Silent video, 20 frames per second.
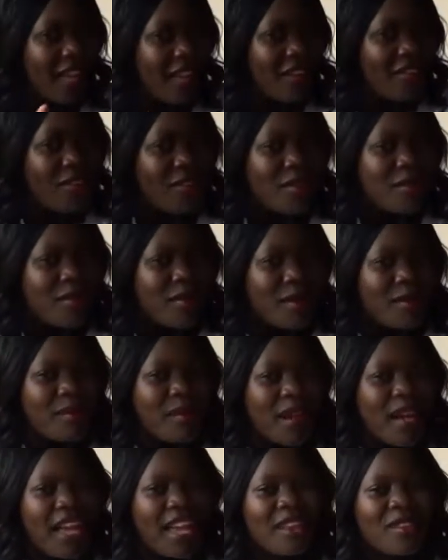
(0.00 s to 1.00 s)
love you,
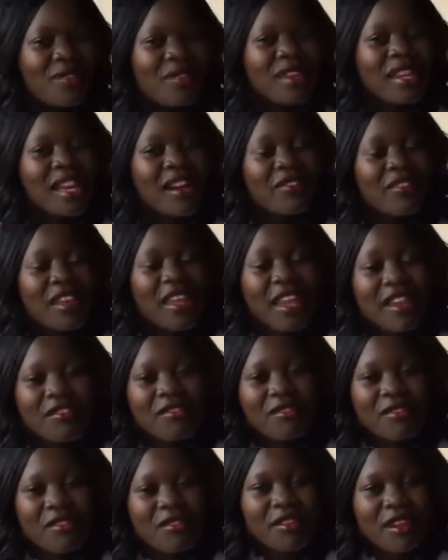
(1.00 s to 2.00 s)
Mama, and we love
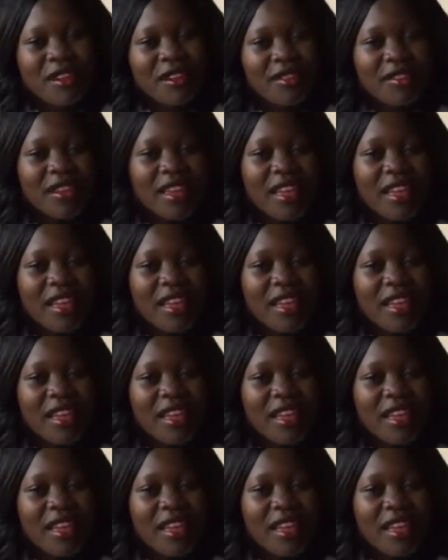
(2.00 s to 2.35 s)
everyone.